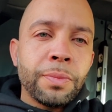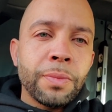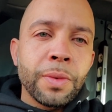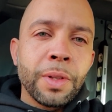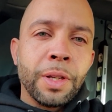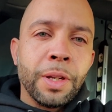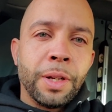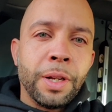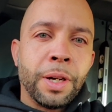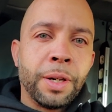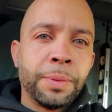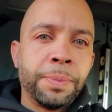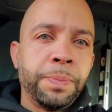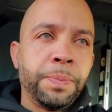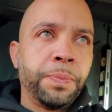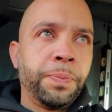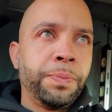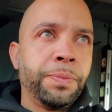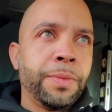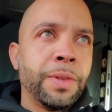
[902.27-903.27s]
You know,
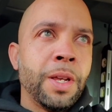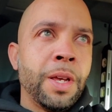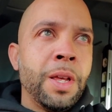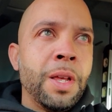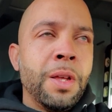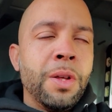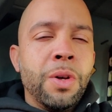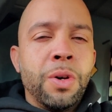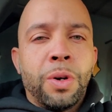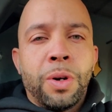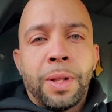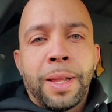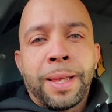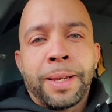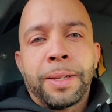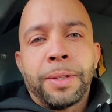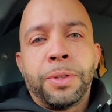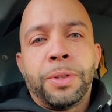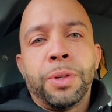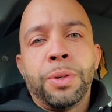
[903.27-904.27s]
all I
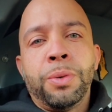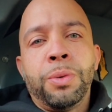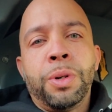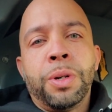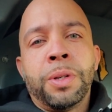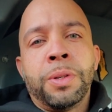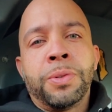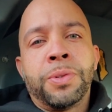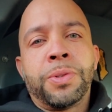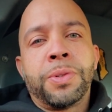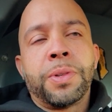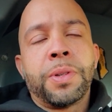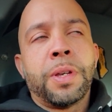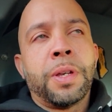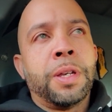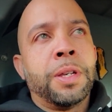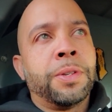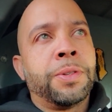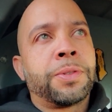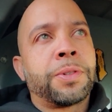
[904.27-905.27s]
could do
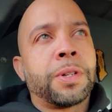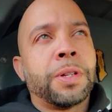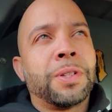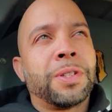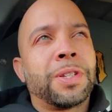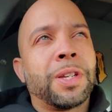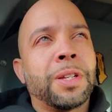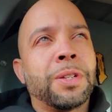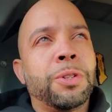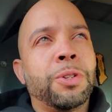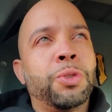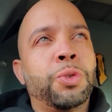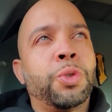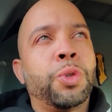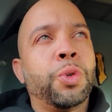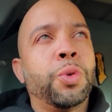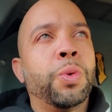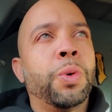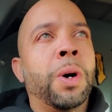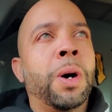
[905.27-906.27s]
is continue
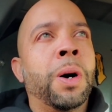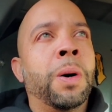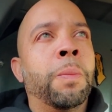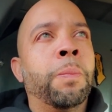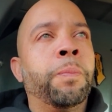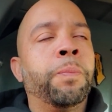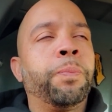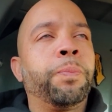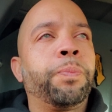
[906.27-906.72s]
to